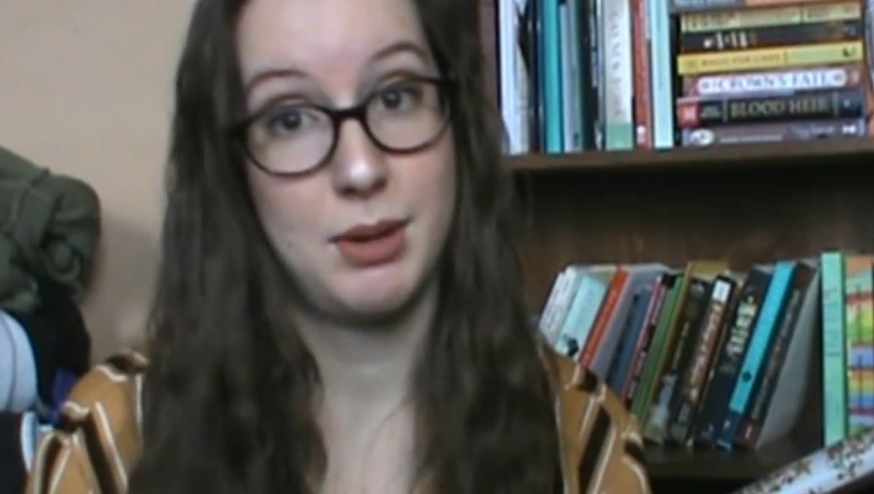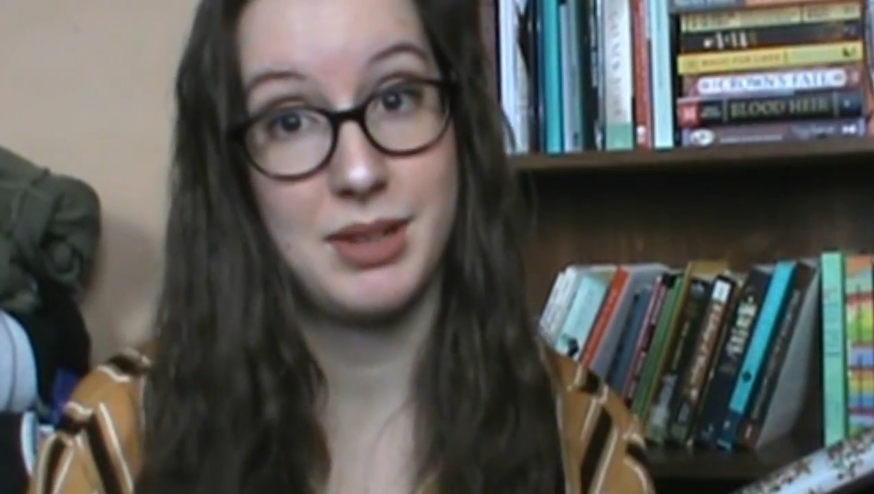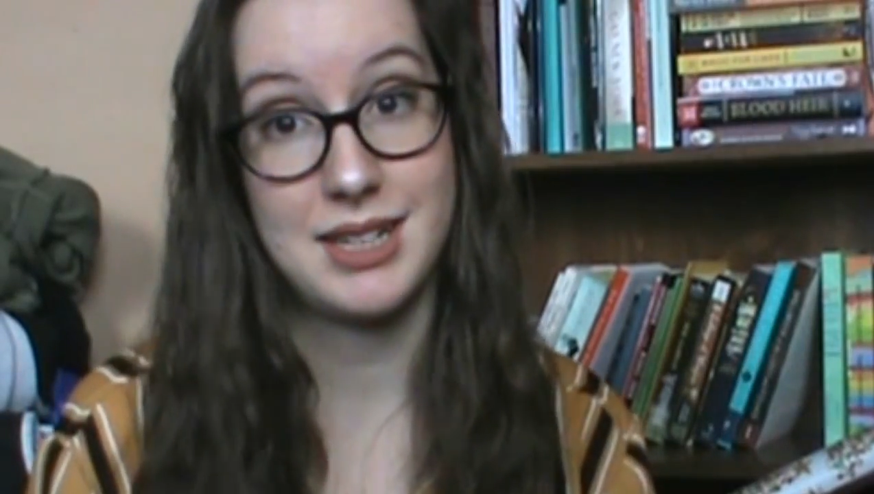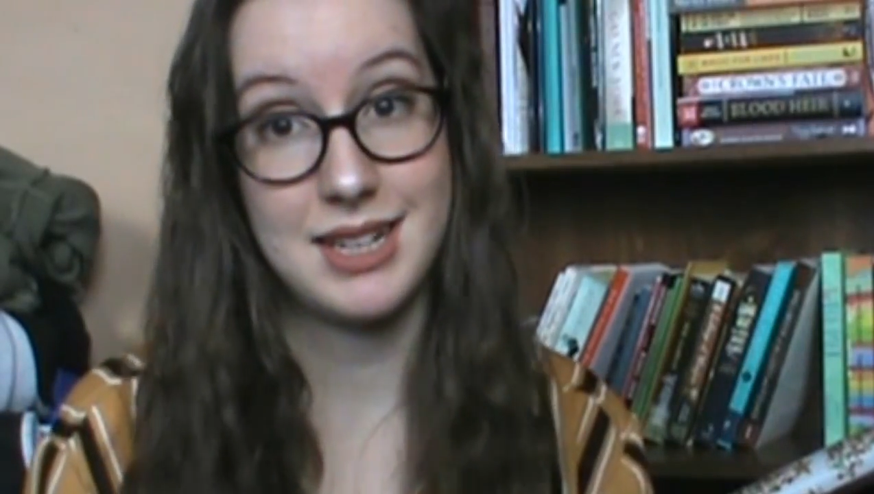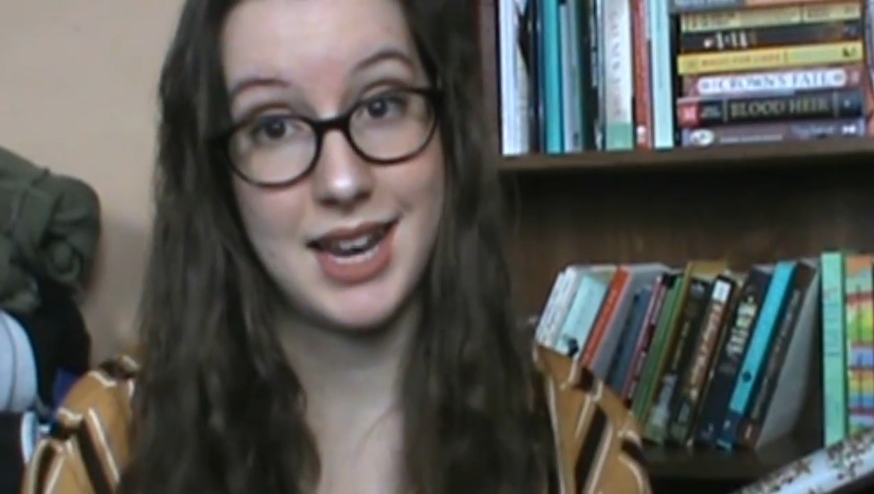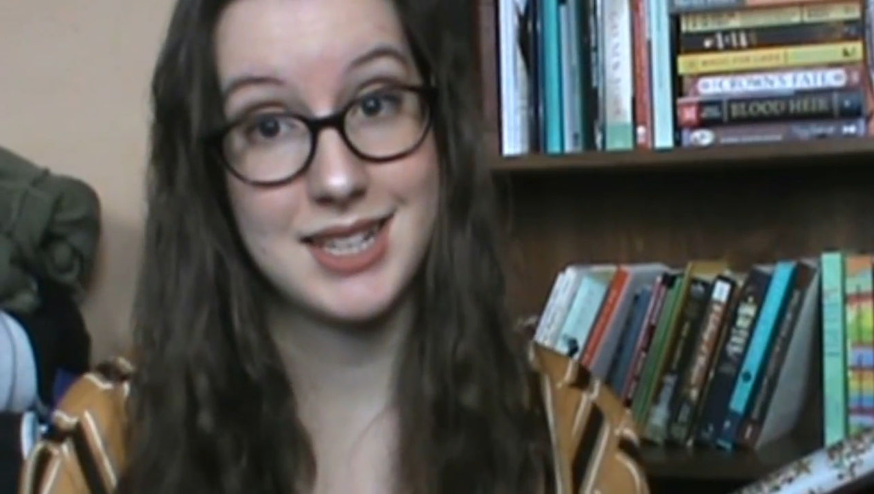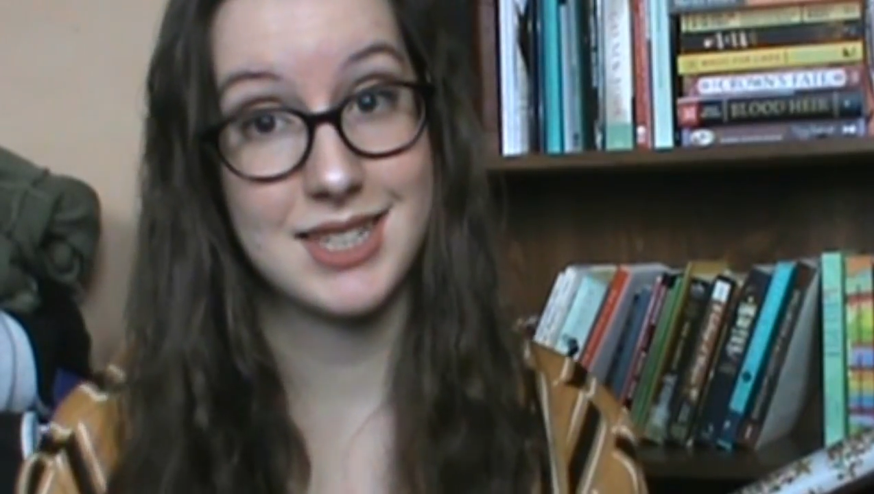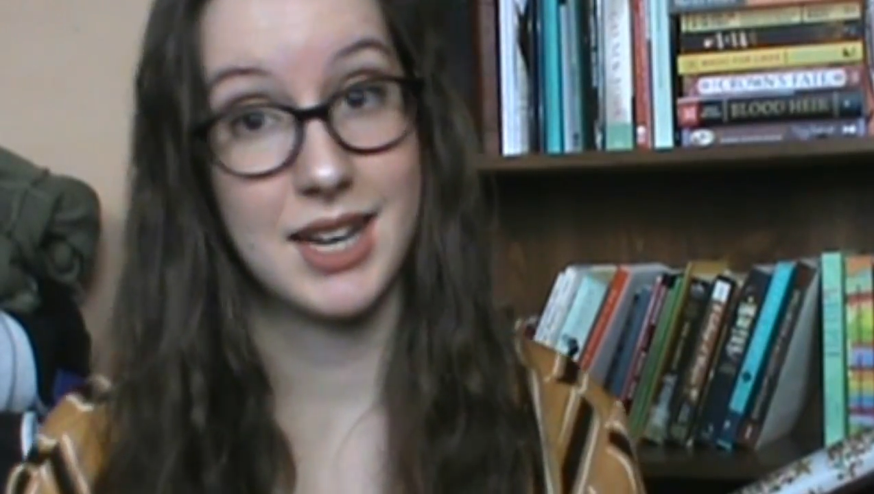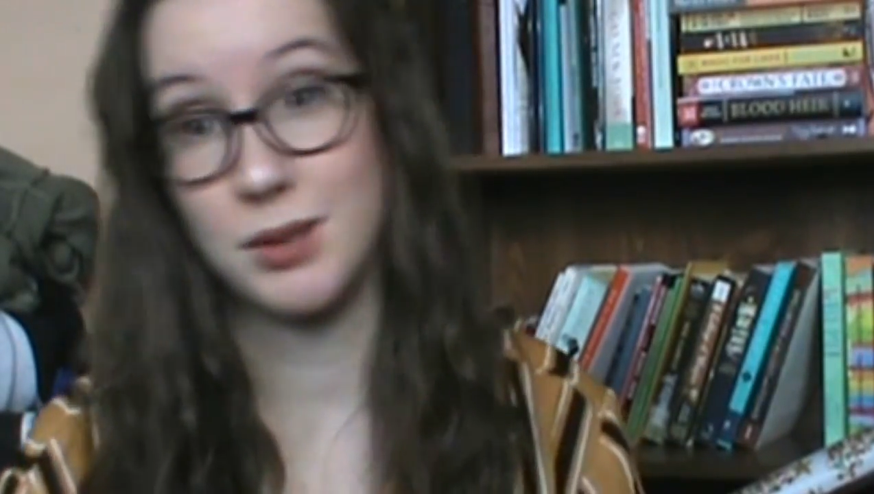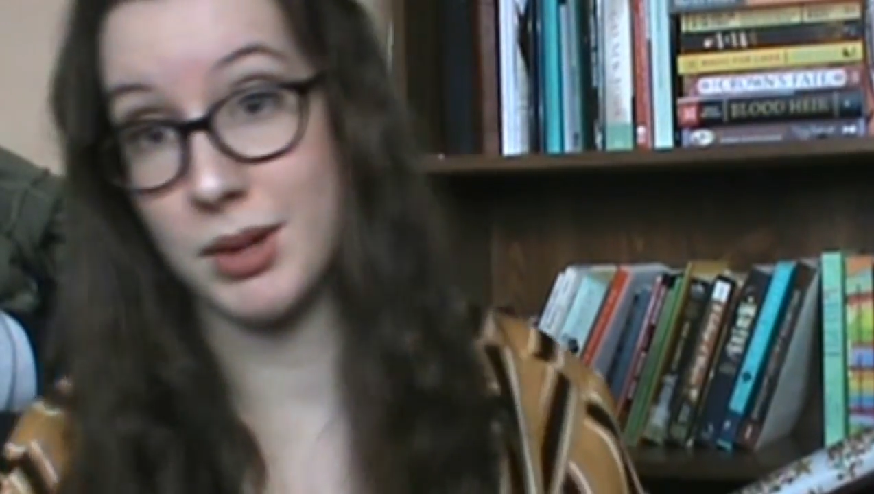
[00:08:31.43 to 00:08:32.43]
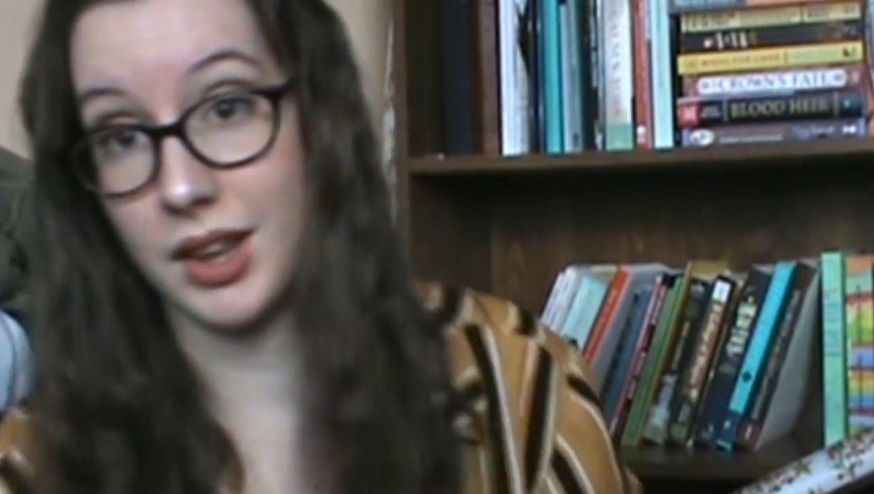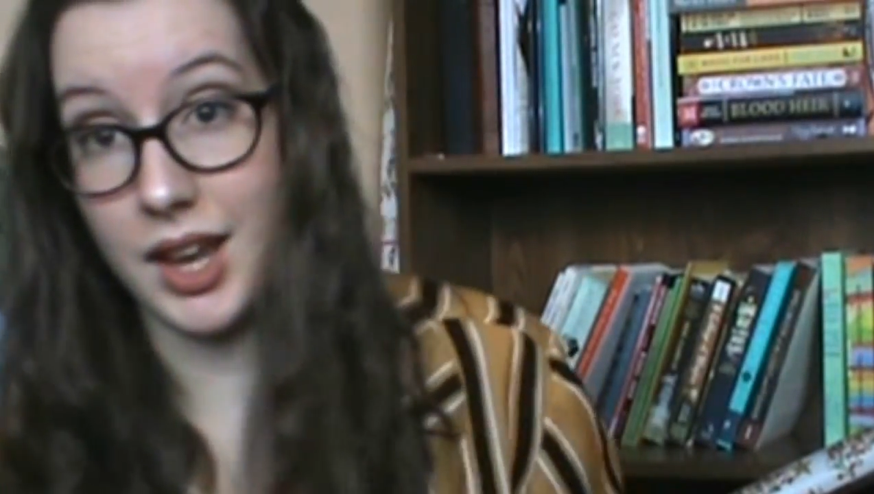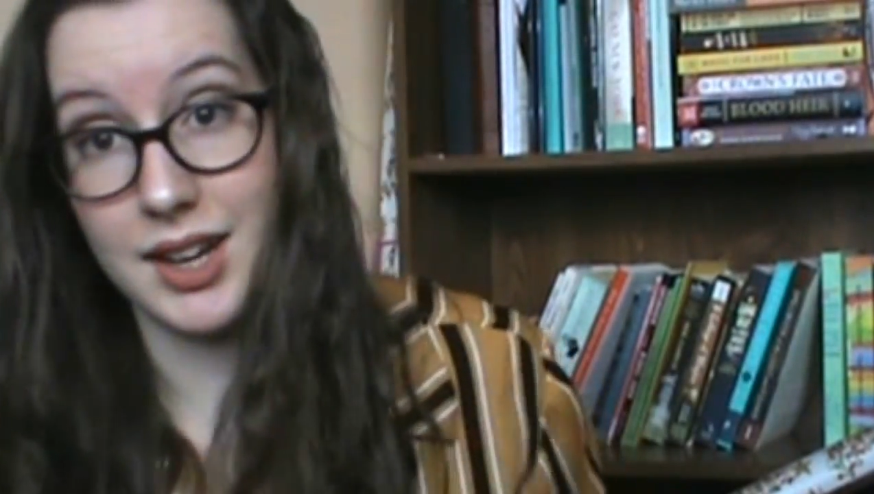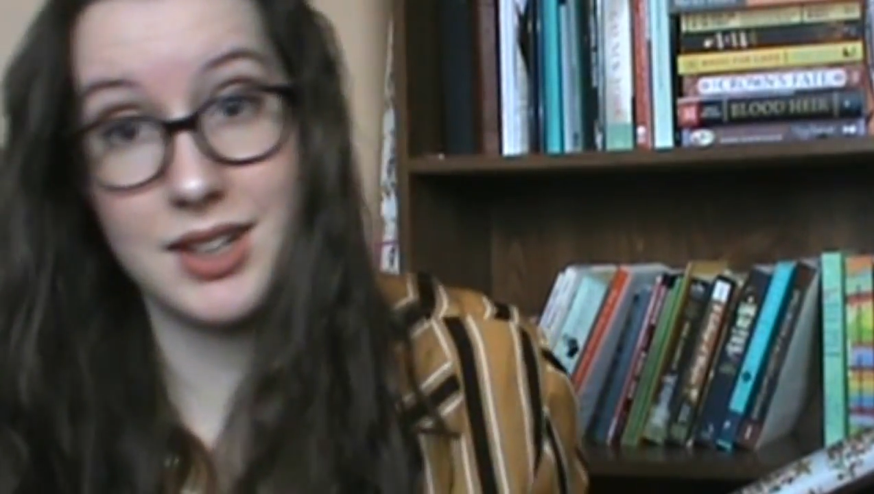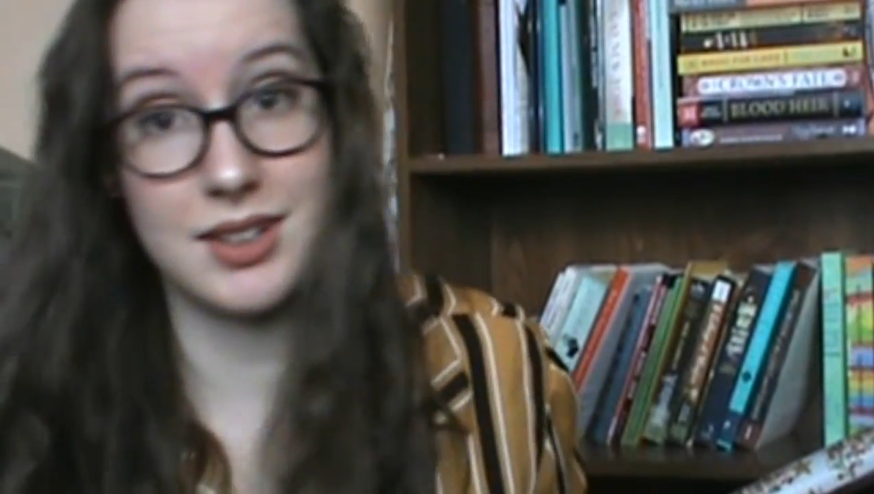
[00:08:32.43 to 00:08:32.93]
Maybe that's an ace thing, but
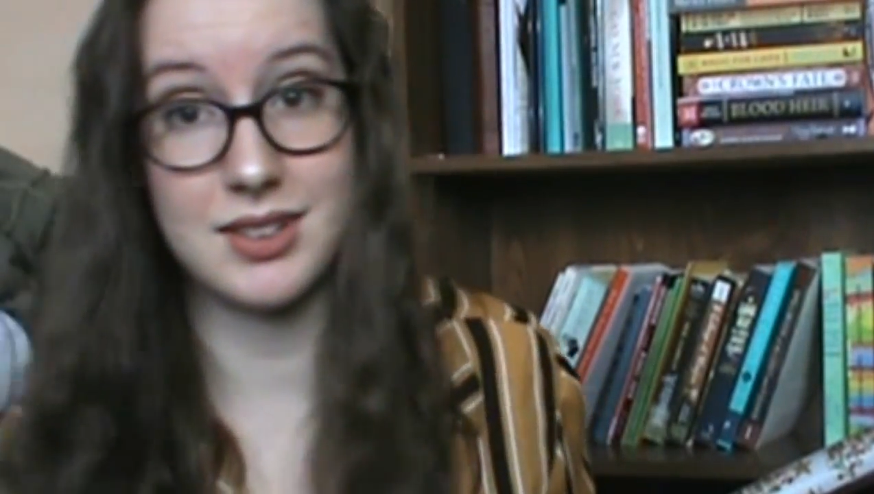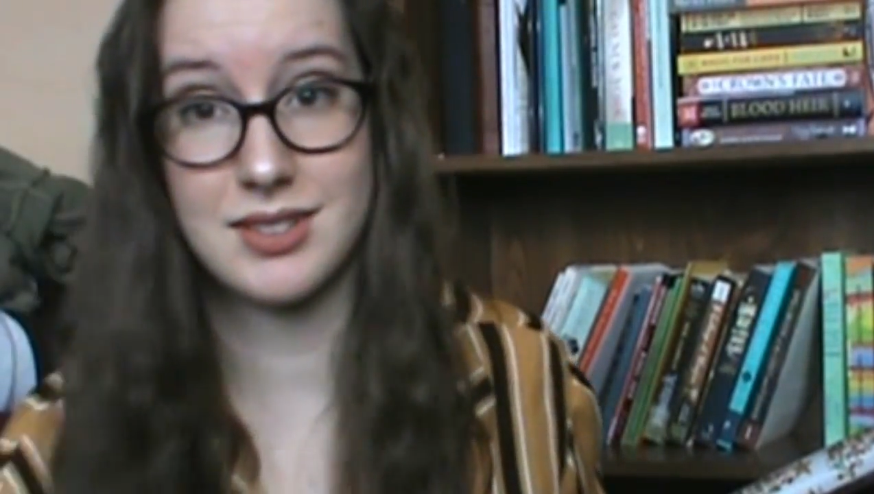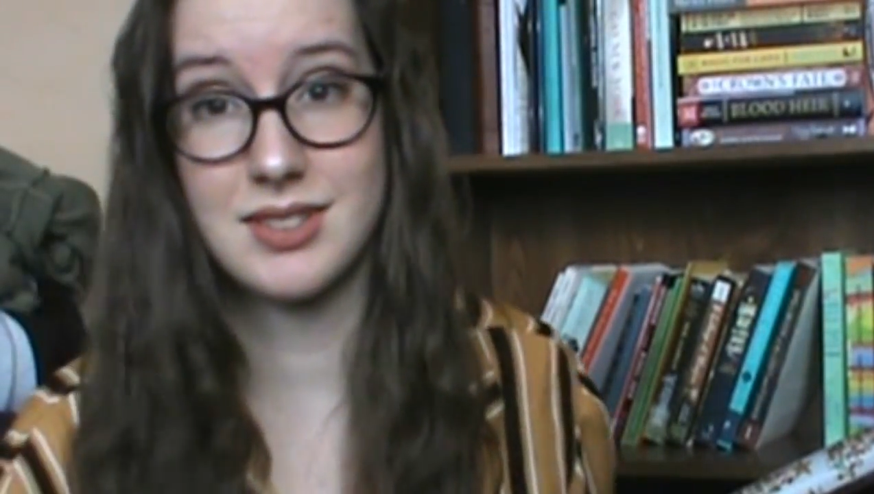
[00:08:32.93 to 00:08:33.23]
like...